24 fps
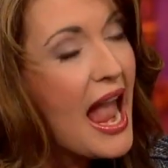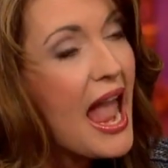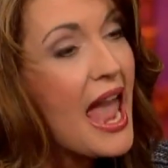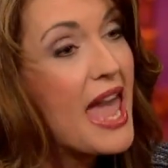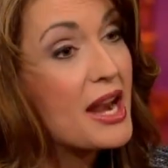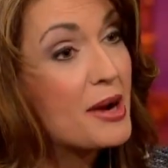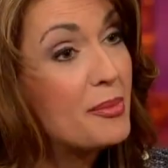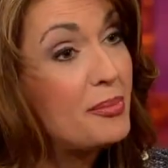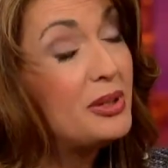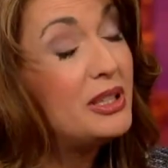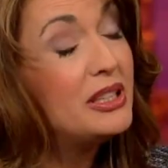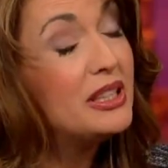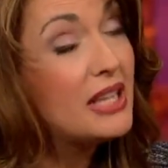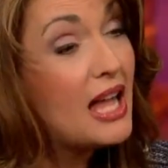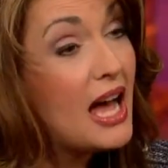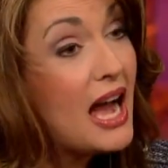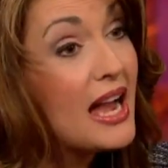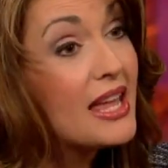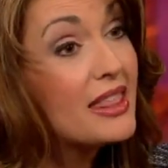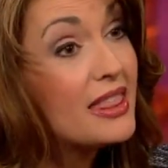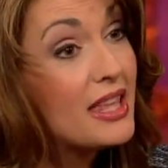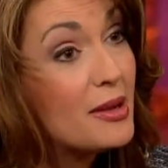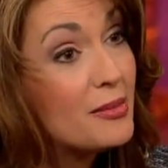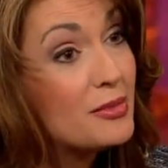and
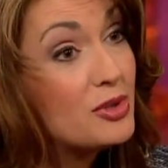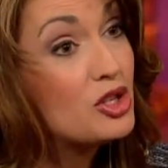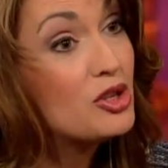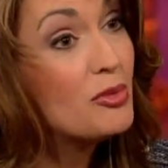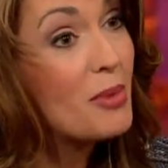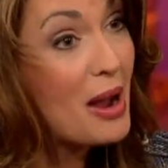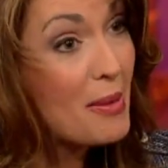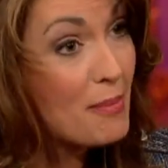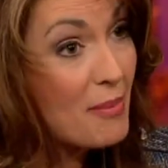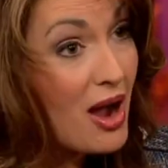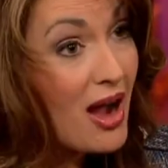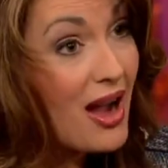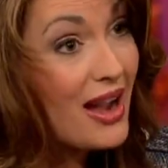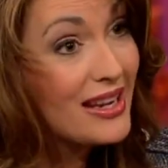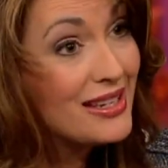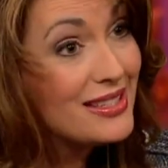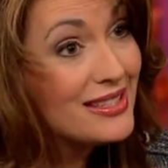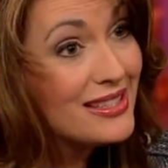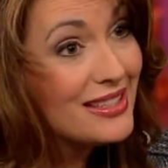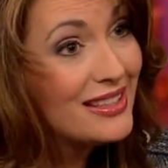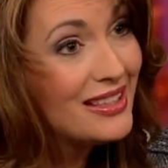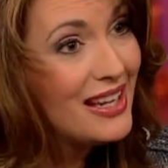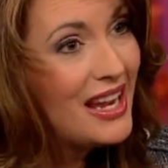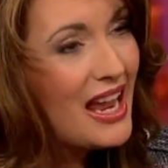apply them to my
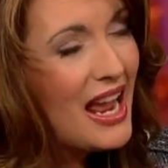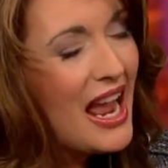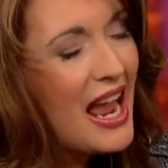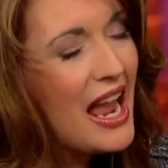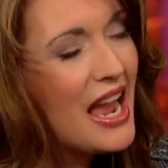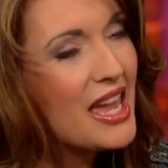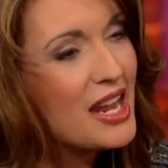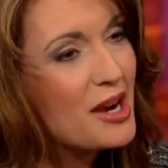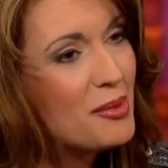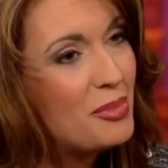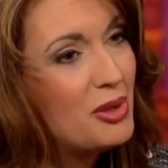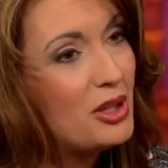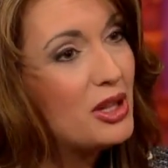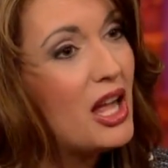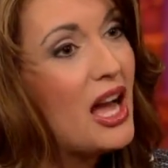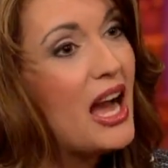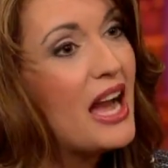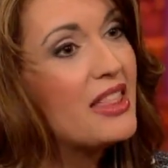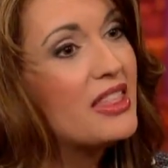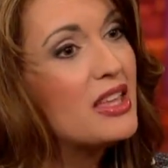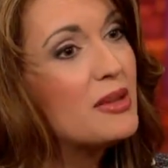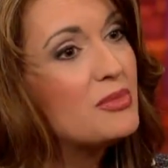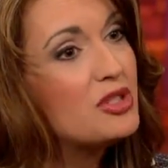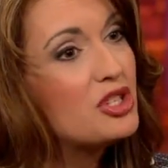mind and
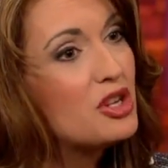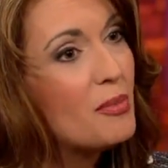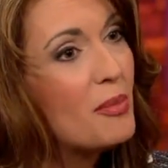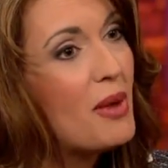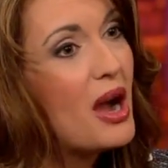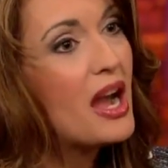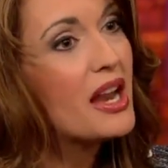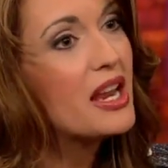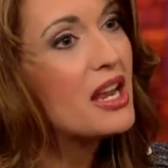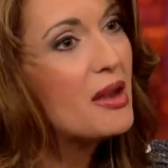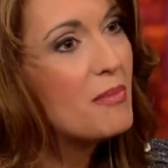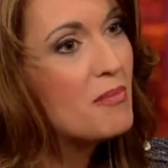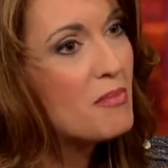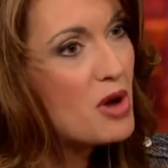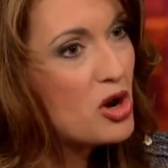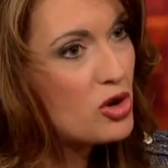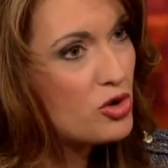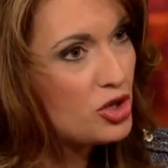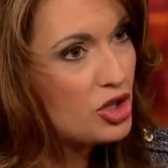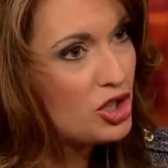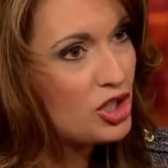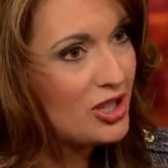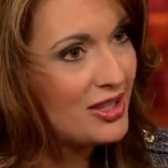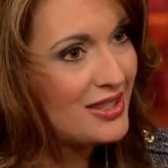apply them to my
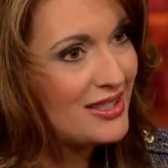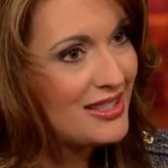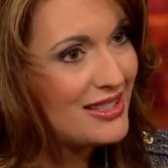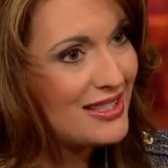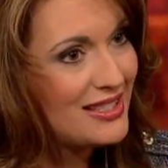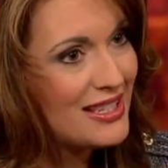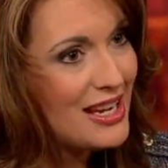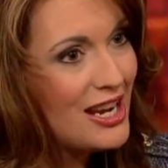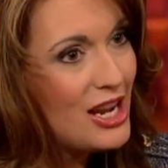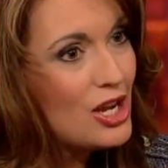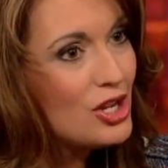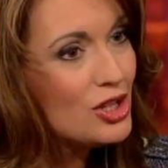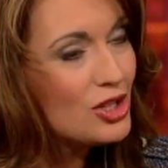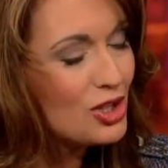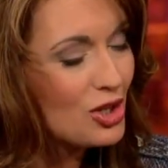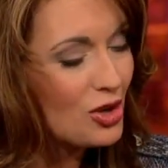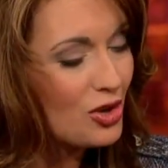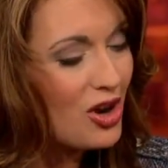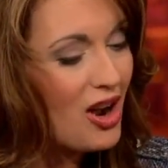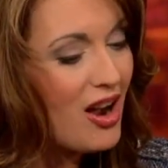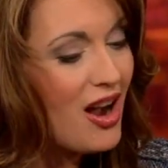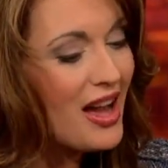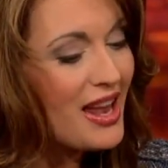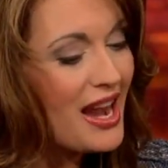emotions. So
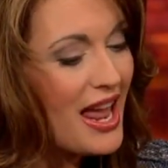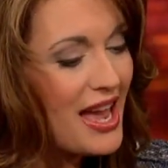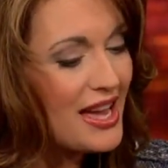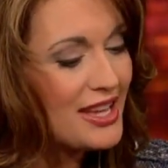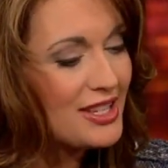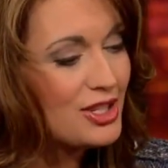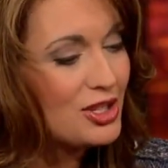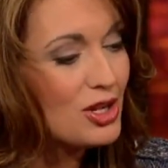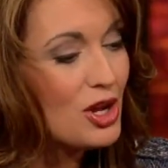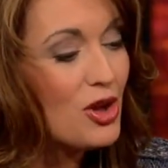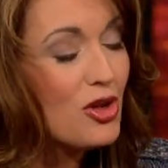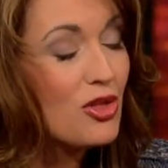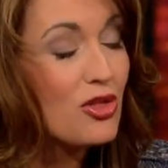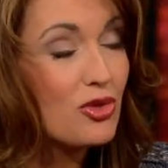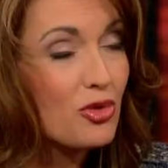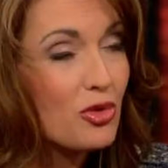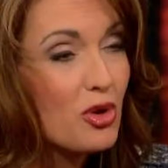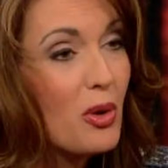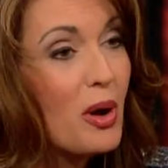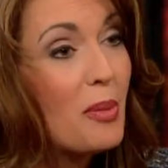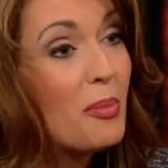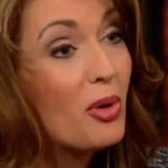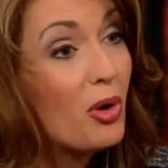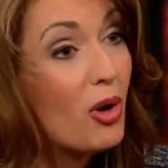God has,
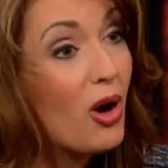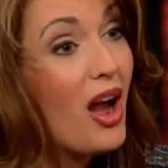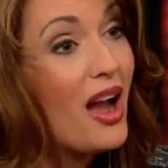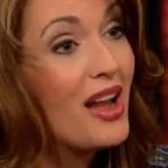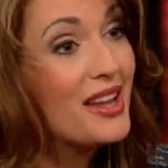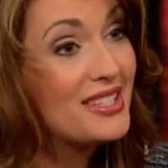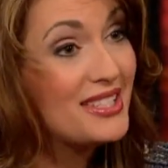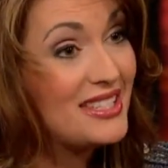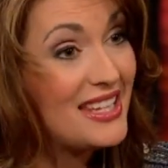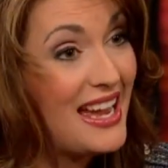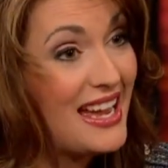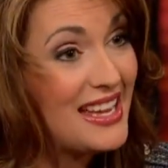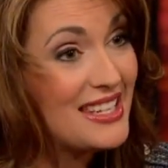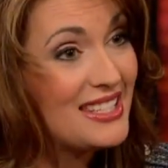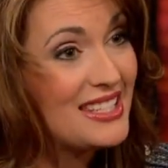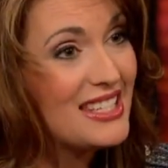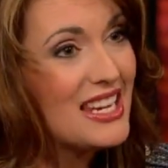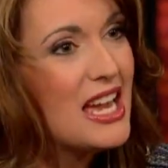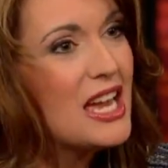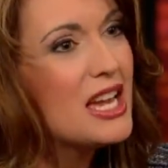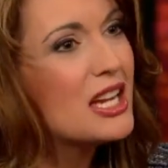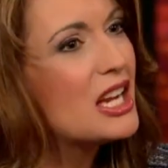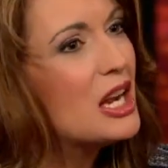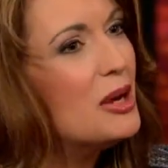through a process,
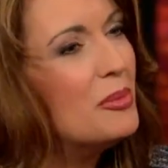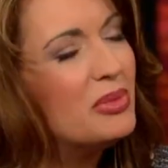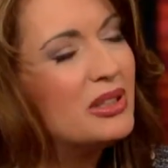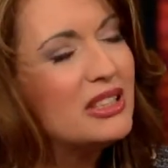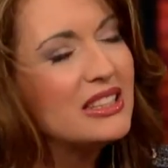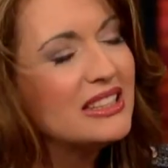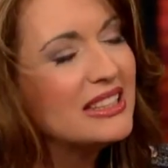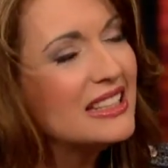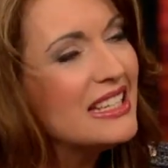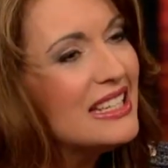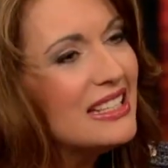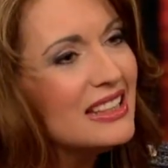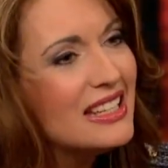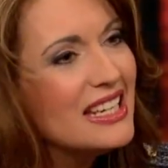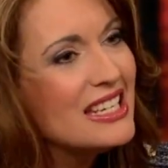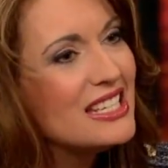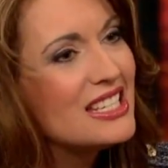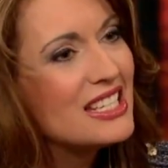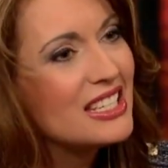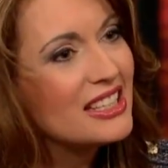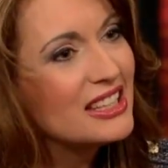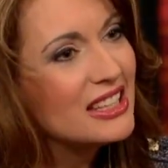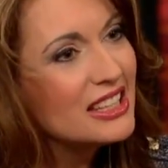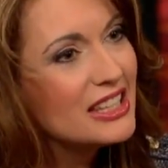completely
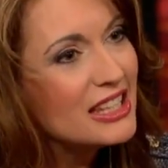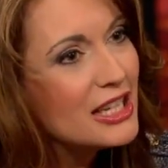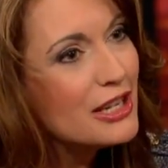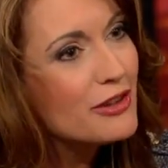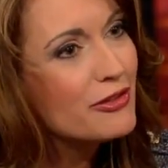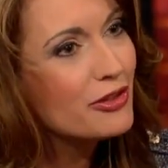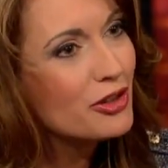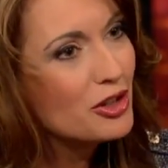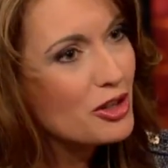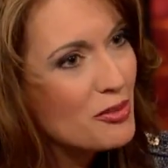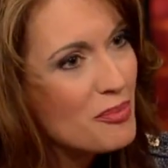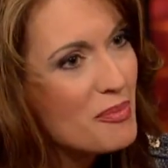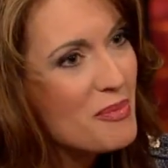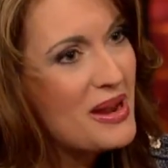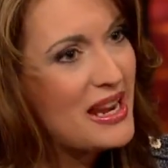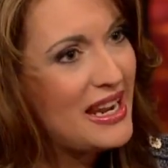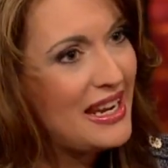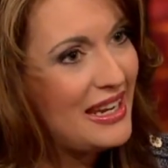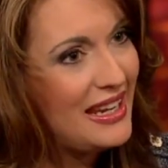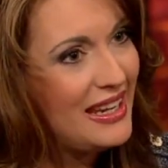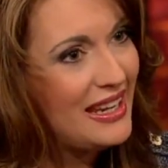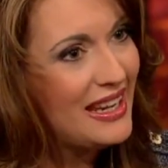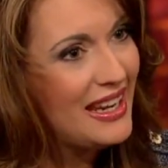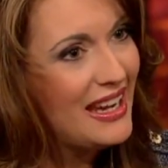delivered
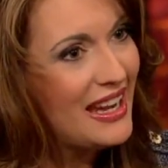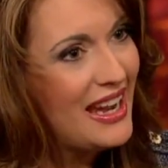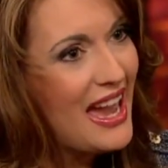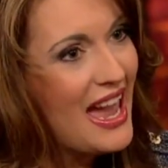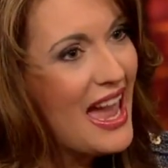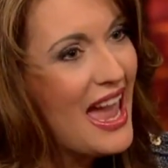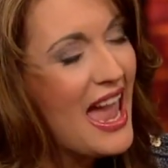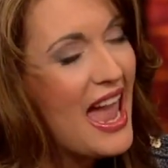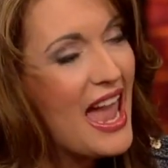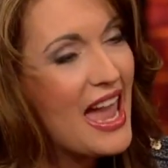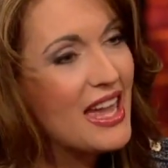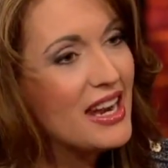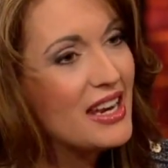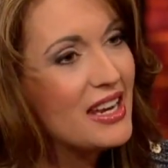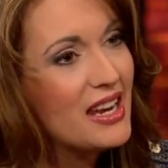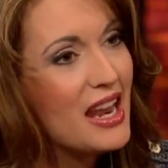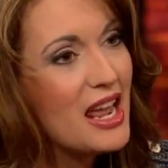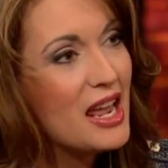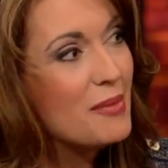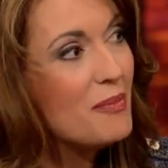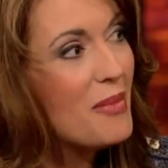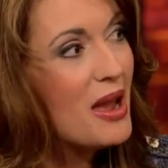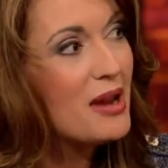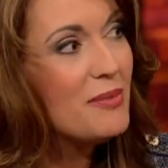me and
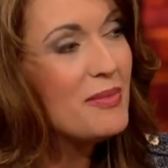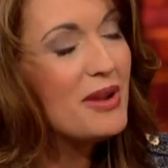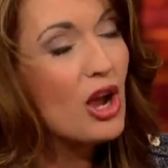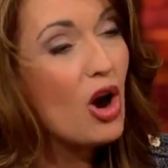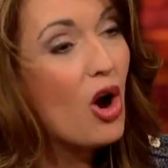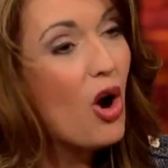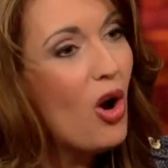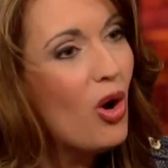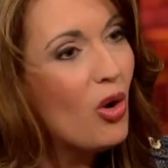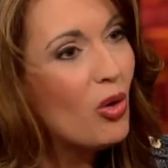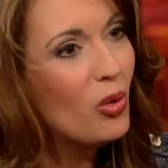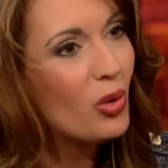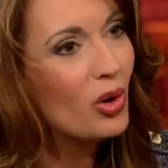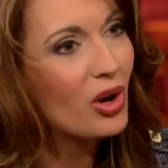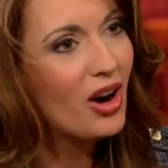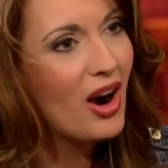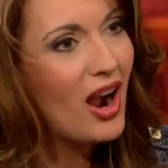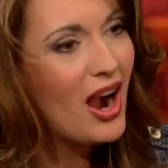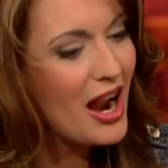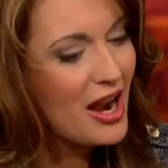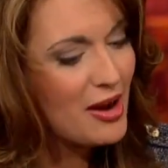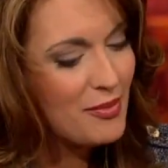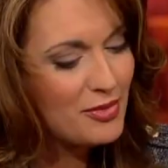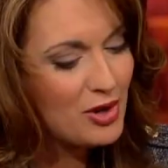made me whole, where
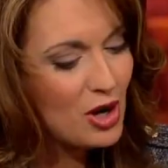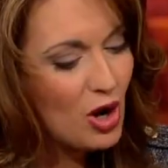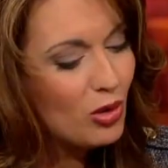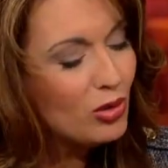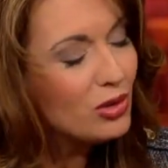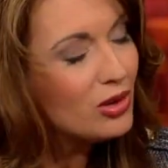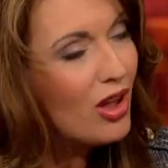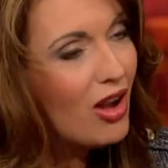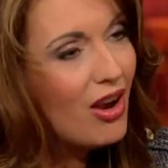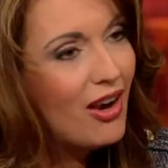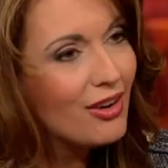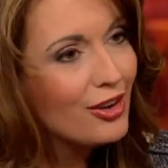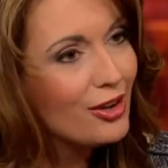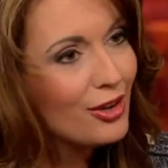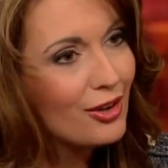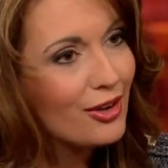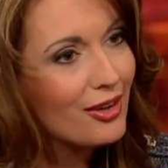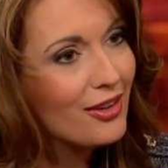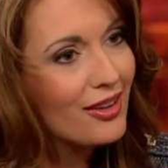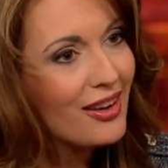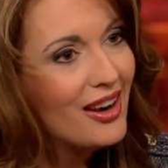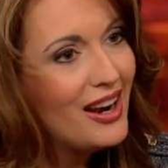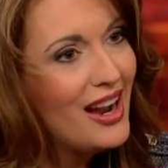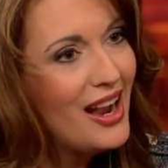I am no
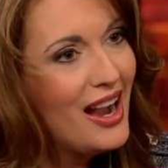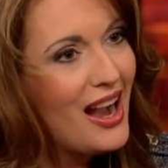longer